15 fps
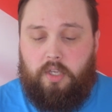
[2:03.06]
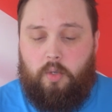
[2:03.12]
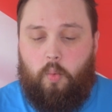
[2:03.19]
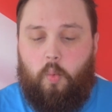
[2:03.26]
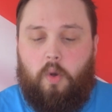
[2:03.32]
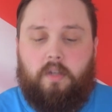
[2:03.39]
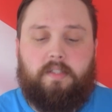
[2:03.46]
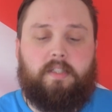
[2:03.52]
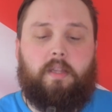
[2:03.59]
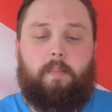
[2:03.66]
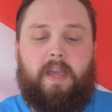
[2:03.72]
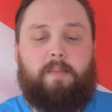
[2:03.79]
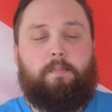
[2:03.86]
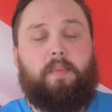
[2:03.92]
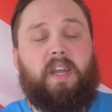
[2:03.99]
you want. The
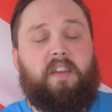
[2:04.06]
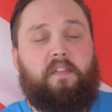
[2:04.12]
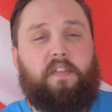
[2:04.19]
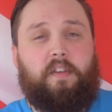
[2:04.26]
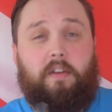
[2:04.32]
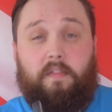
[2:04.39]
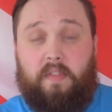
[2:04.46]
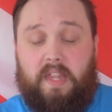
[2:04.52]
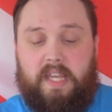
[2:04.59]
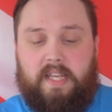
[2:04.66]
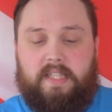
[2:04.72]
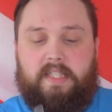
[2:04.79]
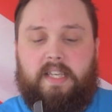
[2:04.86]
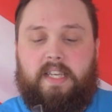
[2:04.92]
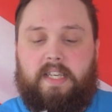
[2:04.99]
main benefit of
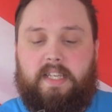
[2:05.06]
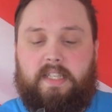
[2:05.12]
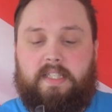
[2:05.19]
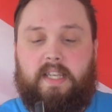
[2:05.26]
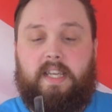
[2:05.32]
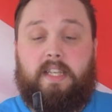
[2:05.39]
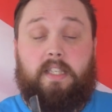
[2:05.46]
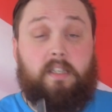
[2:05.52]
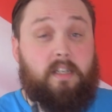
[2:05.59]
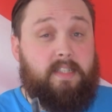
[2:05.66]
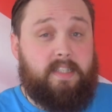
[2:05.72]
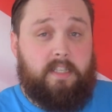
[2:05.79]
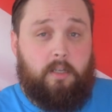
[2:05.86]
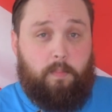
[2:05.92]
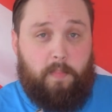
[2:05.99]
this is it's nice
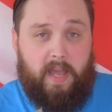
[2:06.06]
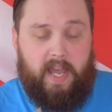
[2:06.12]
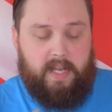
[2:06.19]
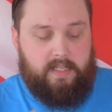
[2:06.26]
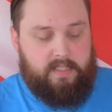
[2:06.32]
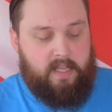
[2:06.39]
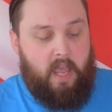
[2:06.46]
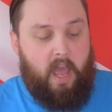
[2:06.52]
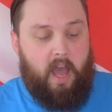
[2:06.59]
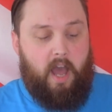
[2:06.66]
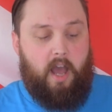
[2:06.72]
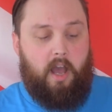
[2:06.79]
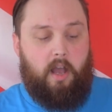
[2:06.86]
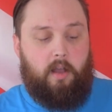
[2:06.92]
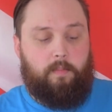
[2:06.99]
and compact.
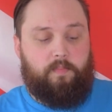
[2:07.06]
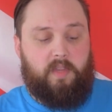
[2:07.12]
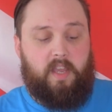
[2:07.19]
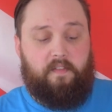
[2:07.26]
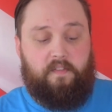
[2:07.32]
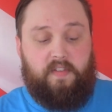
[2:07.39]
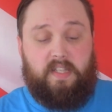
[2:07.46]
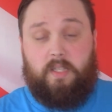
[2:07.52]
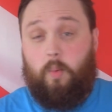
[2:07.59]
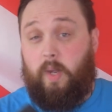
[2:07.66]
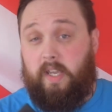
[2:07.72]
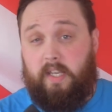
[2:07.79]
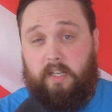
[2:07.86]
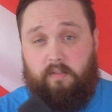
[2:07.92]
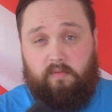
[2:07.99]
It fits
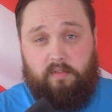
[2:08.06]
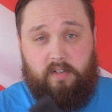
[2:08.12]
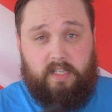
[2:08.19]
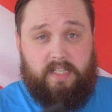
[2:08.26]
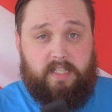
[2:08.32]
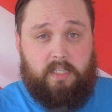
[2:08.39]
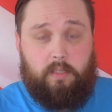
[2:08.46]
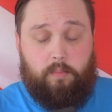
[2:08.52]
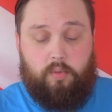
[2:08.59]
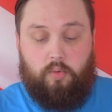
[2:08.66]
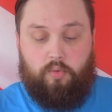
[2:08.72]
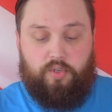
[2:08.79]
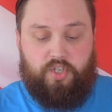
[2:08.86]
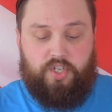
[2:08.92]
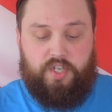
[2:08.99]
away in a really
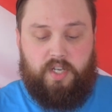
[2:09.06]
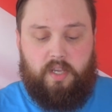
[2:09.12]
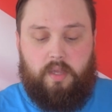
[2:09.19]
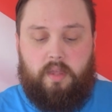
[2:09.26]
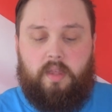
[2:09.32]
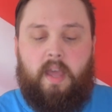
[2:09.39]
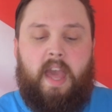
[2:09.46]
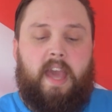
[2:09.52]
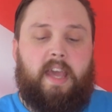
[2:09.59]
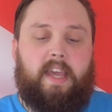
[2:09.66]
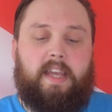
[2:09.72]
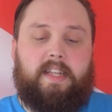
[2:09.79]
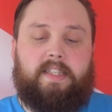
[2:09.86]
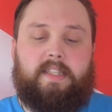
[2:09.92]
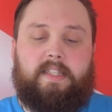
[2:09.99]
simple sheath.
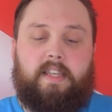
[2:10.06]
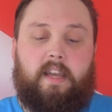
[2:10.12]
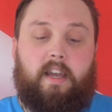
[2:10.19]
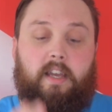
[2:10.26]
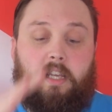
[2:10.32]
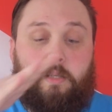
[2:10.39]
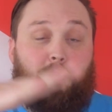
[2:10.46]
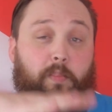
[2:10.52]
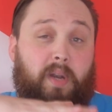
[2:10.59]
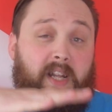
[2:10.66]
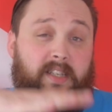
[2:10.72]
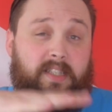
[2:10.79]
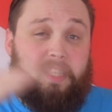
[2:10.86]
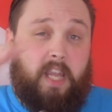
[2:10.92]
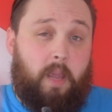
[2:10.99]
It's
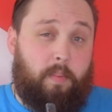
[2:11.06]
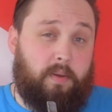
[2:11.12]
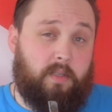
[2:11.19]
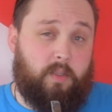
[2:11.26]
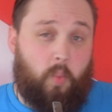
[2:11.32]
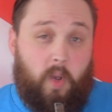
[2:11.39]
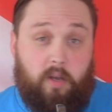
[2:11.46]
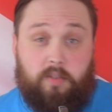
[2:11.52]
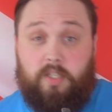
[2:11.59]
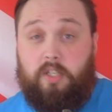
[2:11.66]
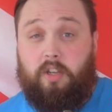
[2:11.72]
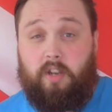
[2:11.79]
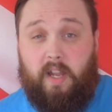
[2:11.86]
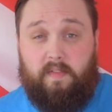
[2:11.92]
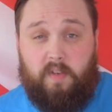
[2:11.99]
blunt tip as well, so you
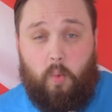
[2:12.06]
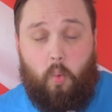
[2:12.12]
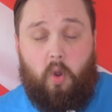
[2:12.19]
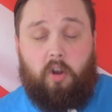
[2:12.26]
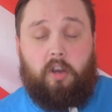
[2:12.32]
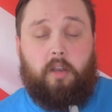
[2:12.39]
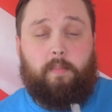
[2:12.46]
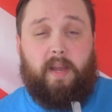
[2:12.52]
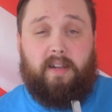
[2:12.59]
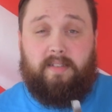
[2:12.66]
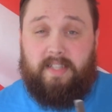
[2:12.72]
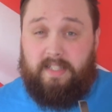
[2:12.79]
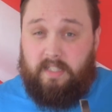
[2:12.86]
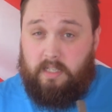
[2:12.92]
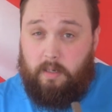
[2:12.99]
don't have to worry about
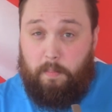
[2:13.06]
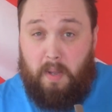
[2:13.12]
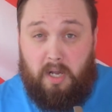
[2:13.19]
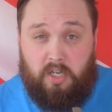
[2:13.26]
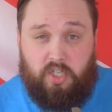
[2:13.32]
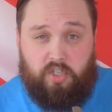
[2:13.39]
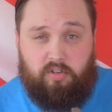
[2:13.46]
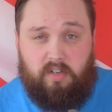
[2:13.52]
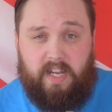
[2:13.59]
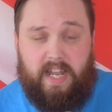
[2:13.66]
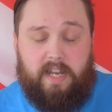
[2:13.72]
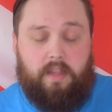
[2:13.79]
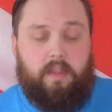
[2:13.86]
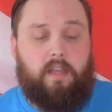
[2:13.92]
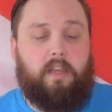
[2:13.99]
it sort of puncturing
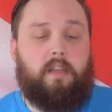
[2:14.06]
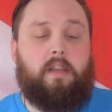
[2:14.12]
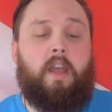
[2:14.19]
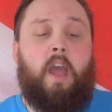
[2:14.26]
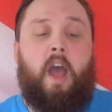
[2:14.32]
anything.